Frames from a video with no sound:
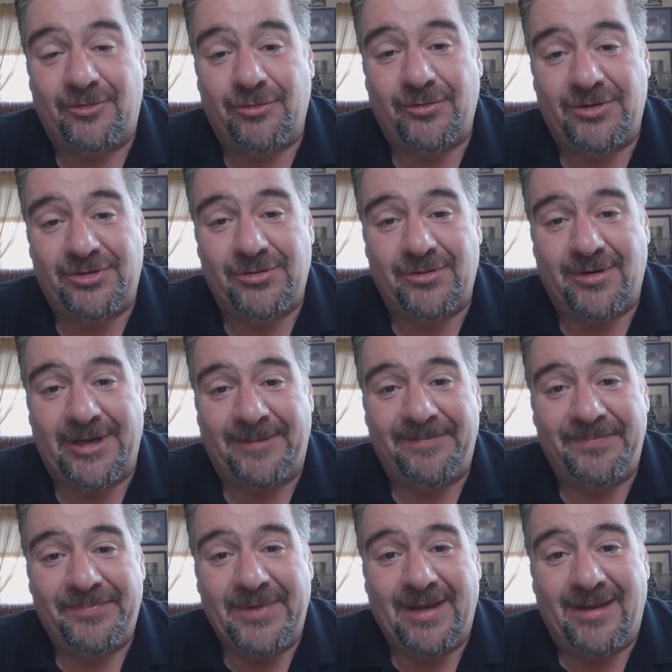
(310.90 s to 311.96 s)
True story.
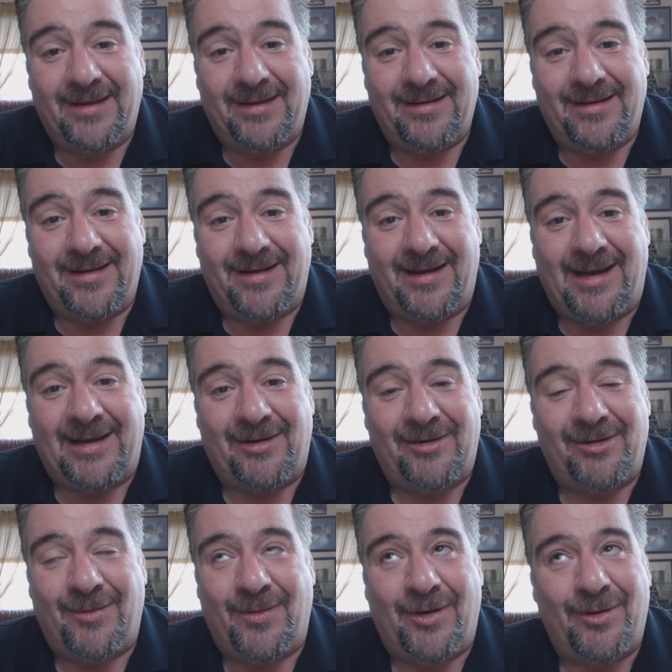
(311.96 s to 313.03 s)
I
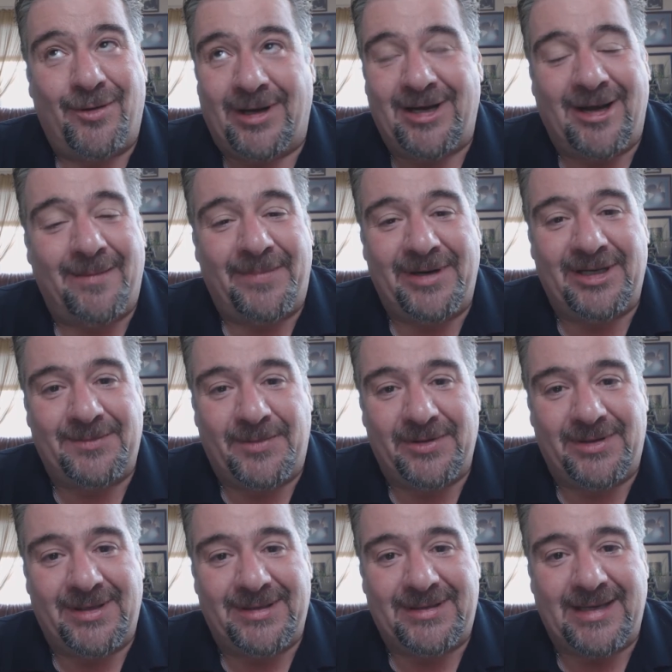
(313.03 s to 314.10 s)
don't know who company has
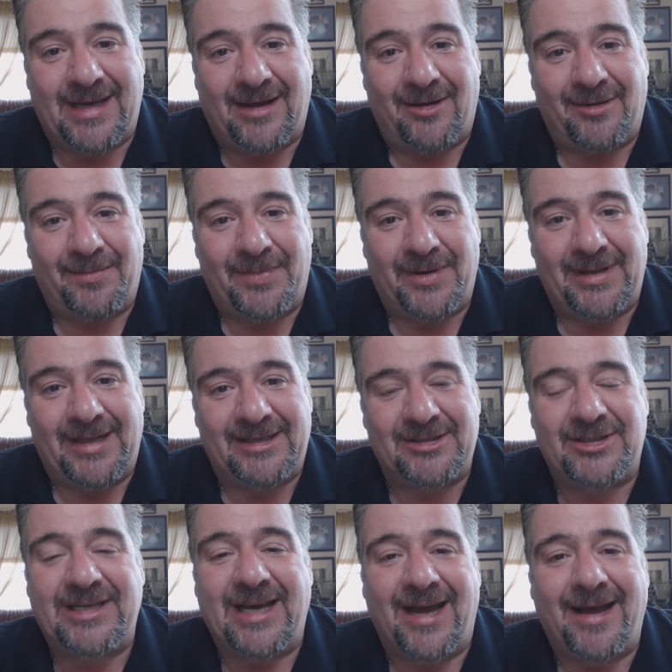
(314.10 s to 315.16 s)
put this out, but
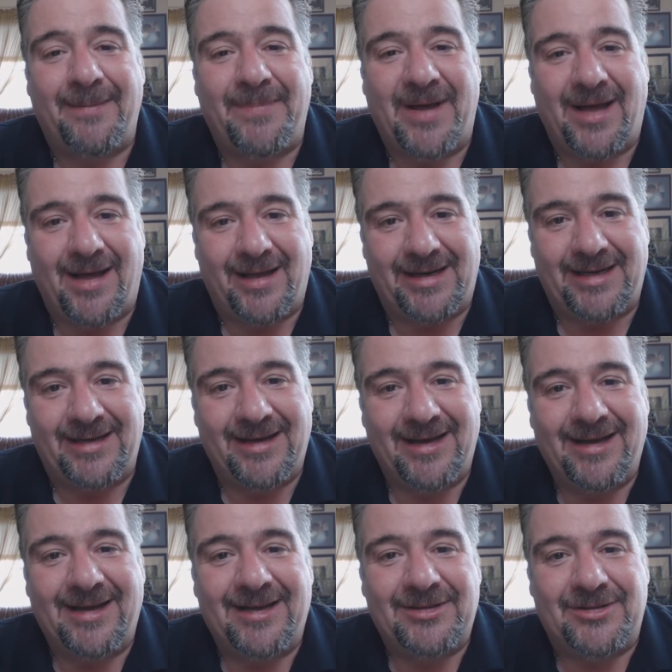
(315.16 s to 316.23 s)
it's the iPotty.
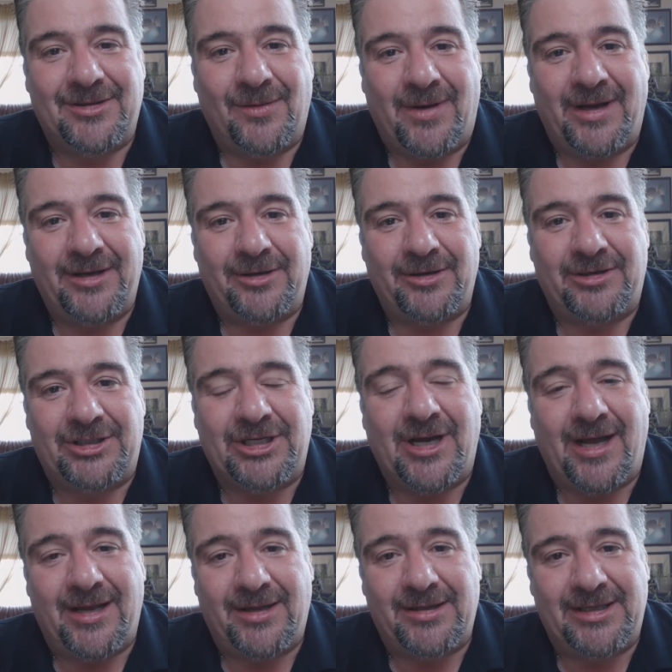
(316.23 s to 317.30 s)
So while your
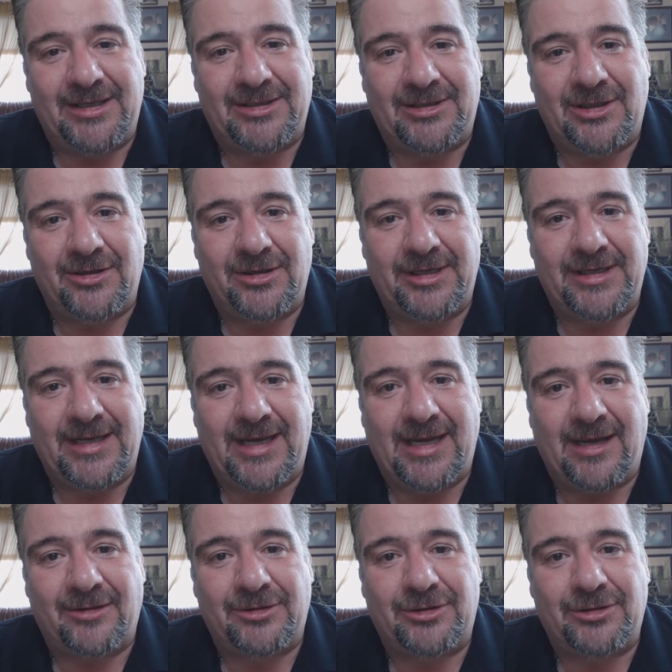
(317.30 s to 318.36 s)
child is learning
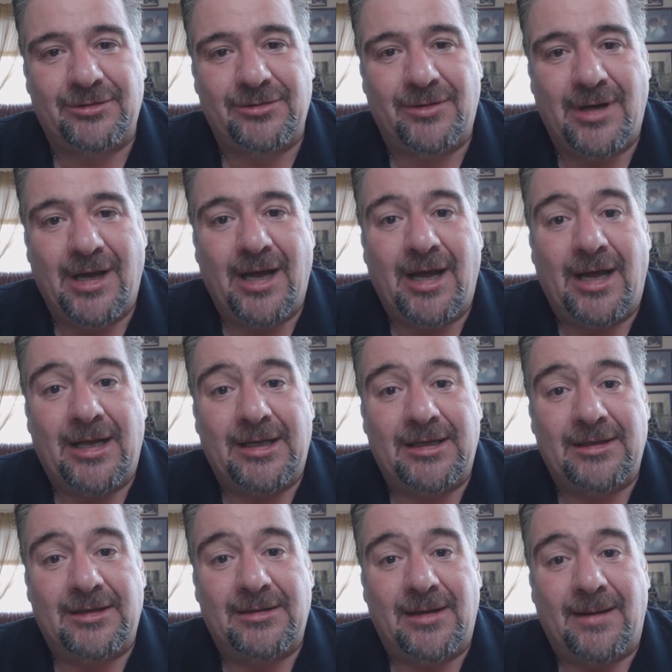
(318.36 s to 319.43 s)
how to
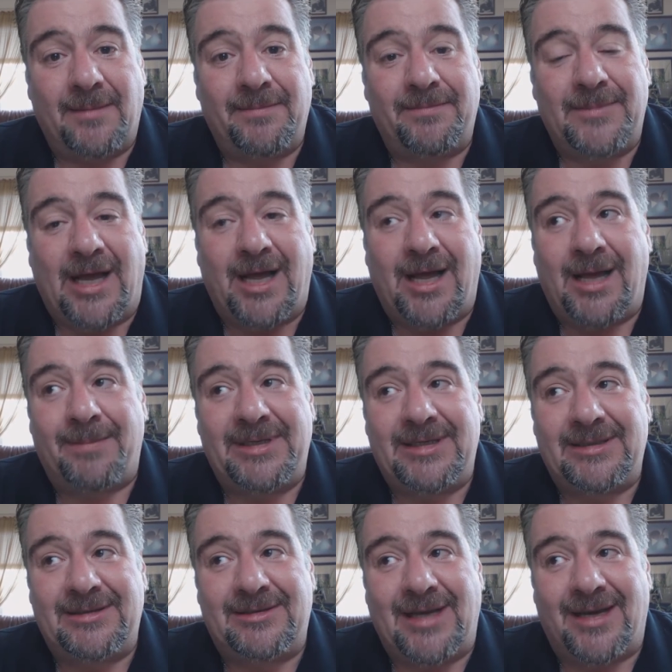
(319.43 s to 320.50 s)

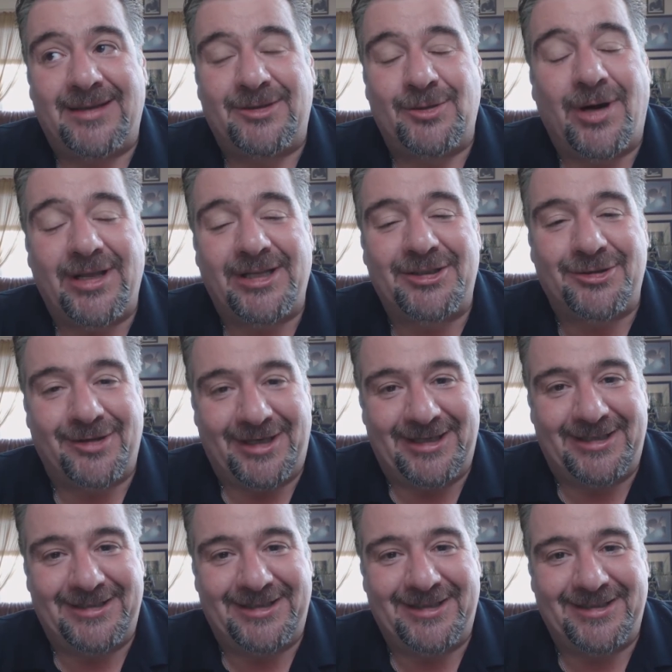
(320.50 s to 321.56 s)
be toilet
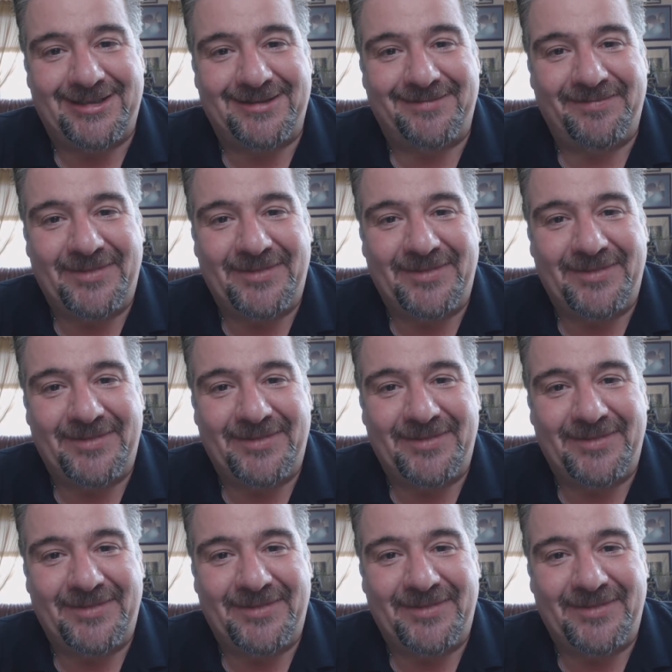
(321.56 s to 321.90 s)
trained,